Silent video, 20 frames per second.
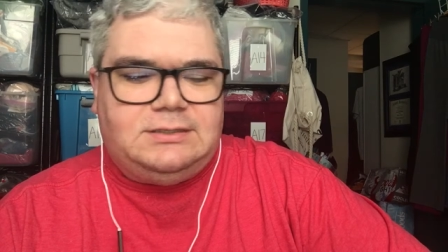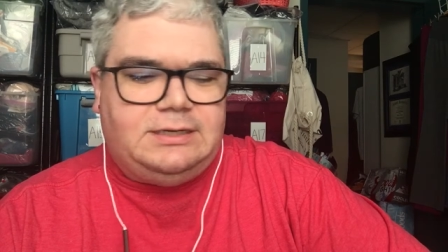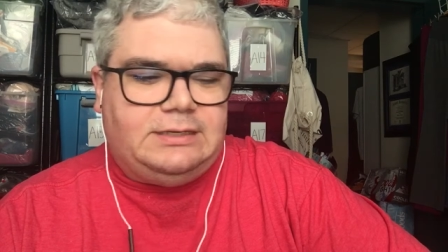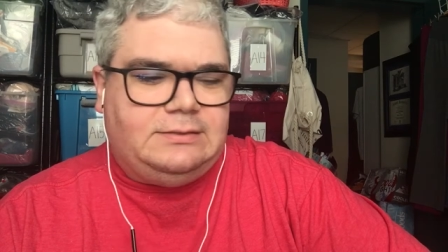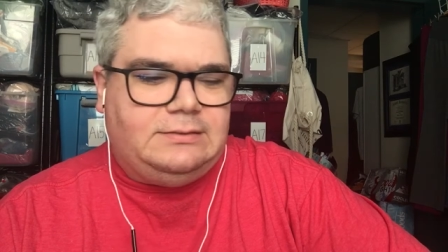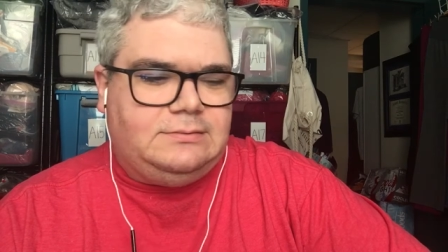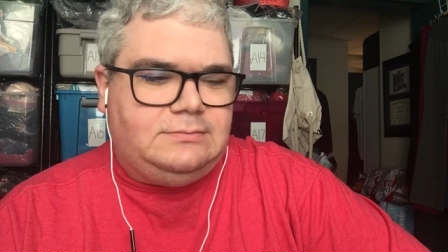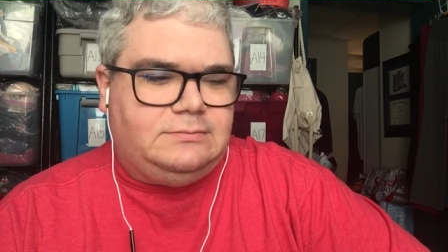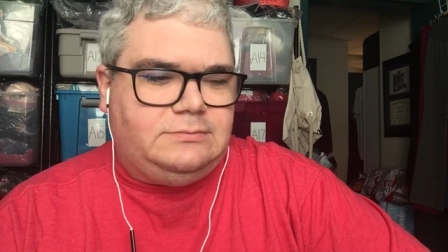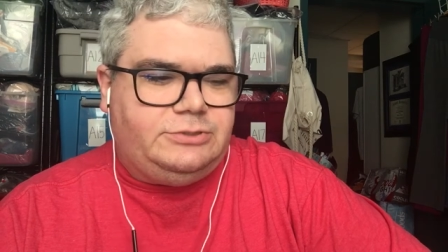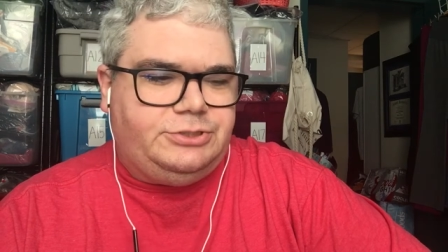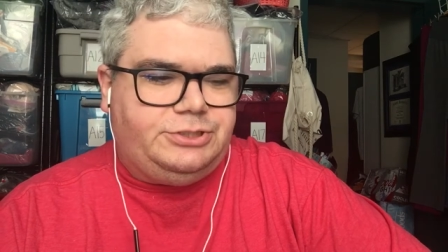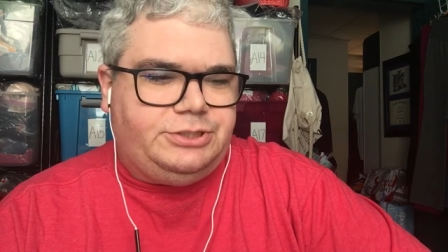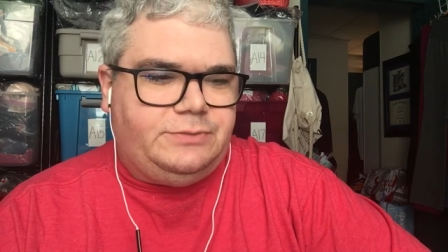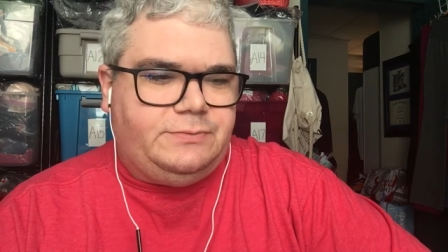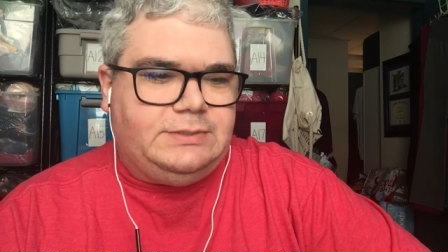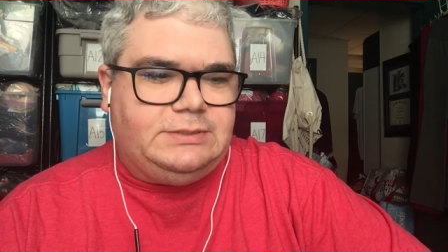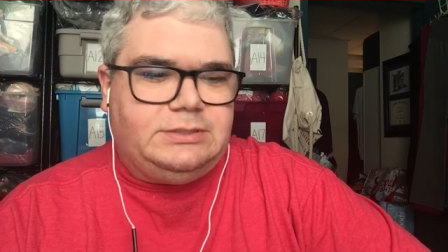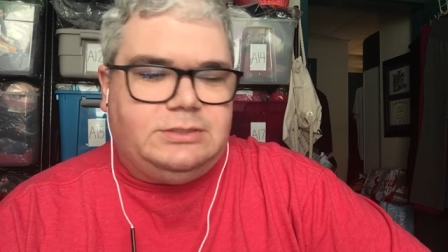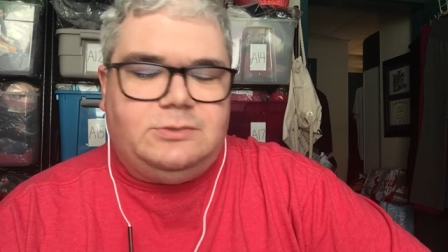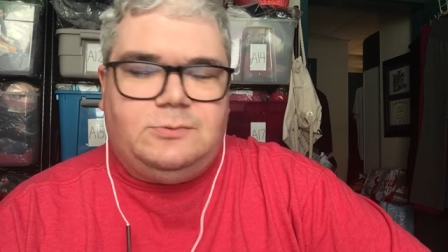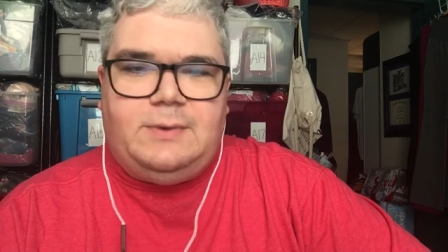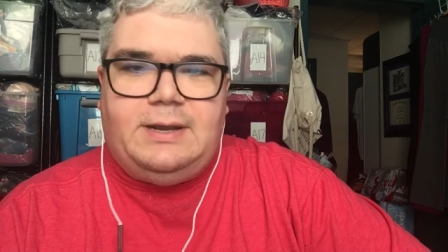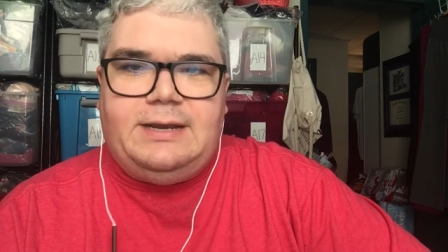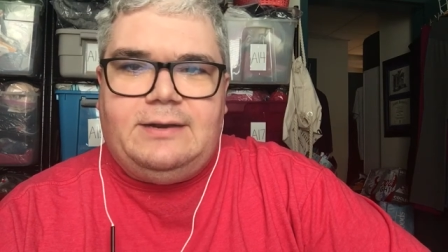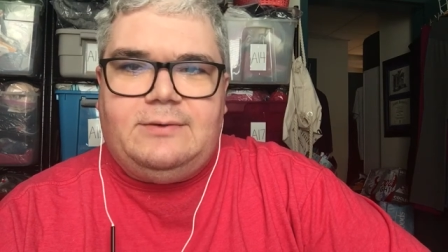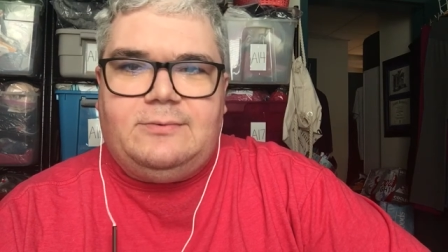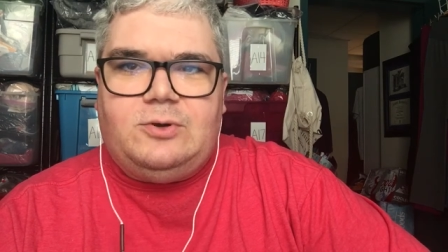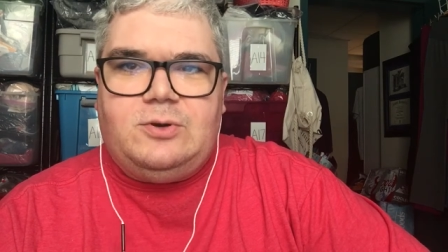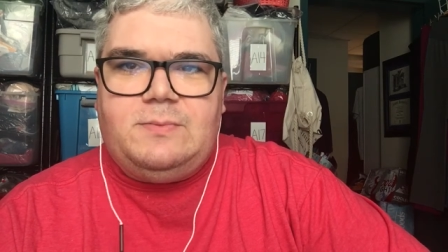and she went to the
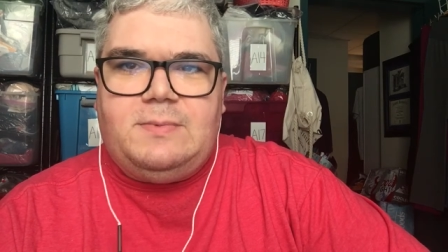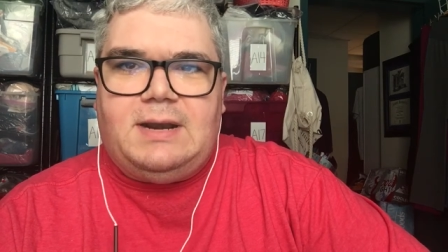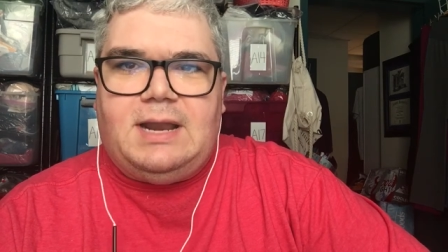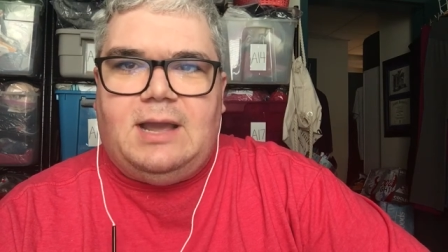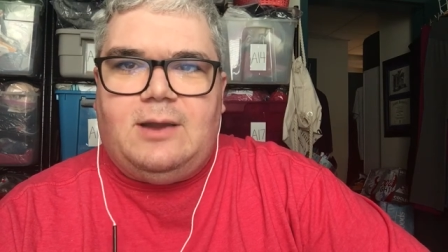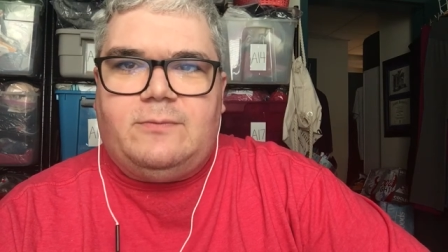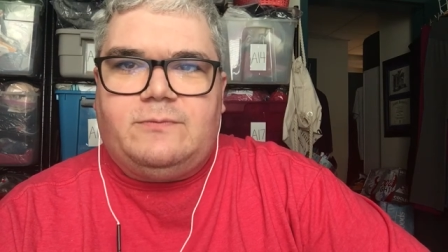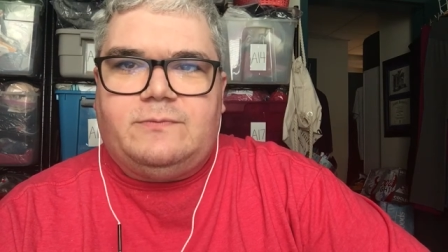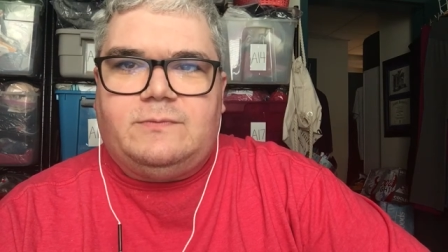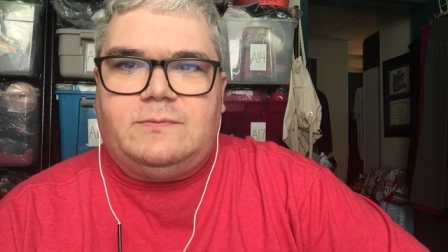waiting room, and I